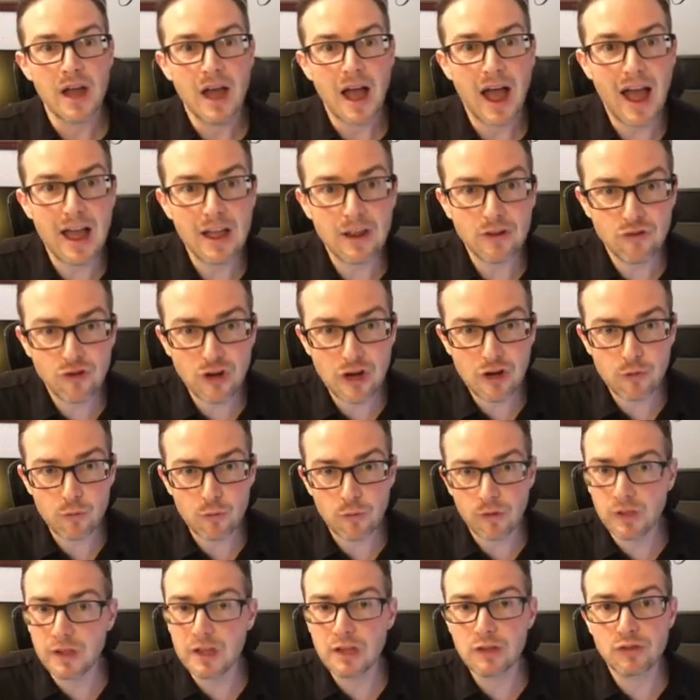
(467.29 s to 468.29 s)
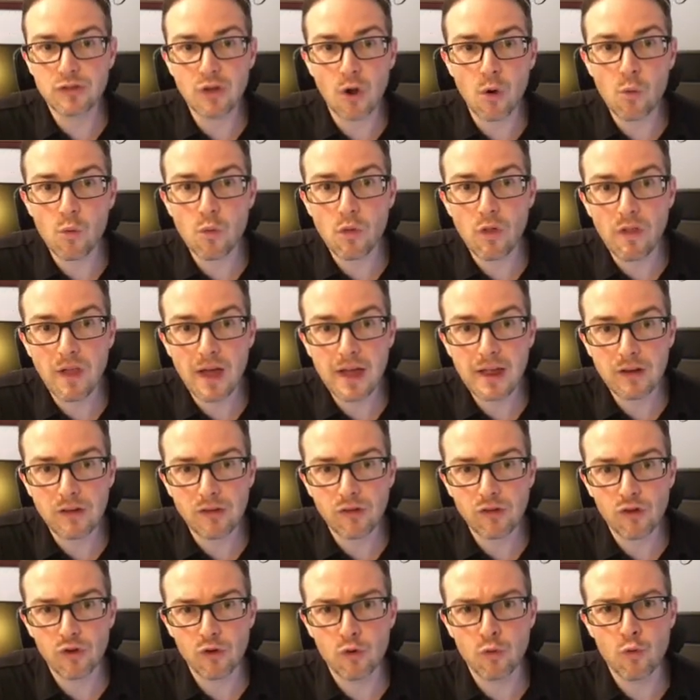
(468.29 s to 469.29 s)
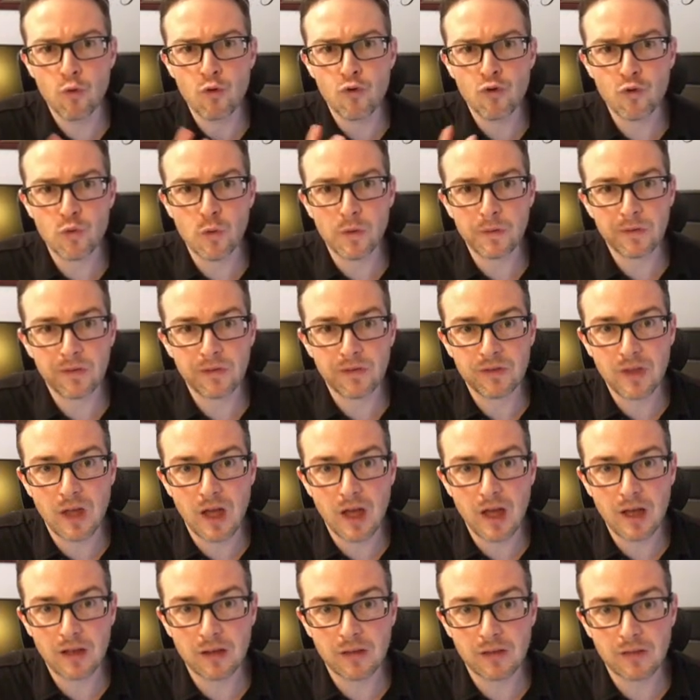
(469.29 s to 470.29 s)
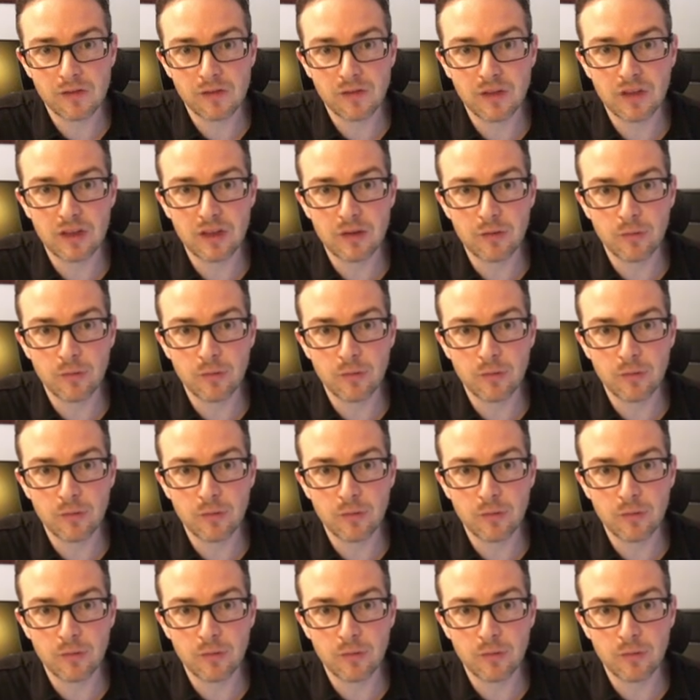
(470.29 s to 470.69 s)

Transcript: I generally don't like to short stocks